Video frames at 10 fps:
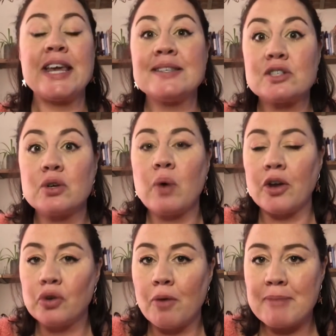These two
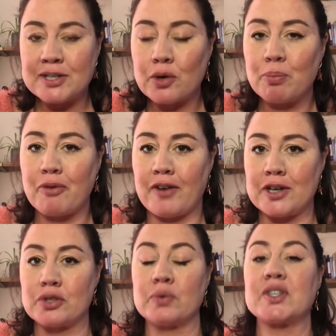are not medical
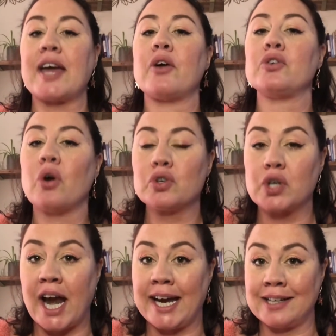professionals. They are not
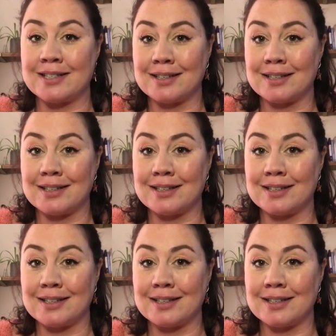trained.